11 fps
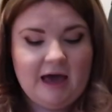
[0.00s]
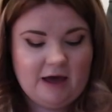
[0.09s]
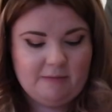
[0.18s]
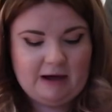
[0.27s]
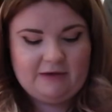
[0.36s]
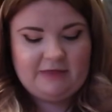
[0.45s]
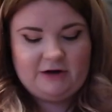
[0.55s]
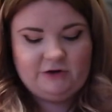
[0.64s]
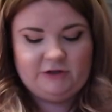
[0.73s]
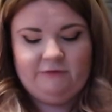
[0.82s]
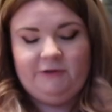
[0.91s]
um, and then
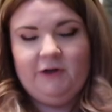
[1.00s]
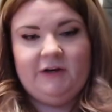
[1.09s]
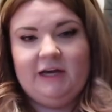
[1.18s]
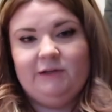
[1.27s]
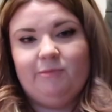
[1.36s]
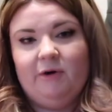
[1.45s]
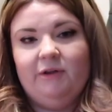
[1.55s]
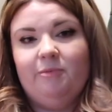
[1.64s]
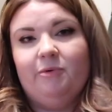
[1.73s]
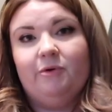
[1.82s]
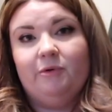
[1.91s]
just a few days by
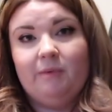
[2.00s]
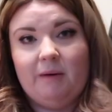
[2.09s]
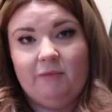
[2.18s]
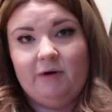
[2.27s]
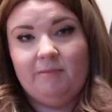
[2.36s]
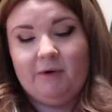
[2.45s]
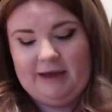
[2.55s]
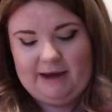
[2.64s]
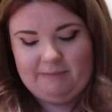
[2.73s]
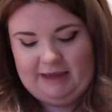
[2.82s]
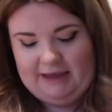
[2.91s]
the pool when we're in
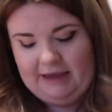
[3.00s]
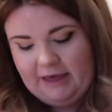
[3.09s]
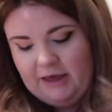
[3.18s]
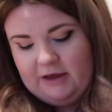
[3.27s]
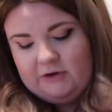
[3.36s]
Miami.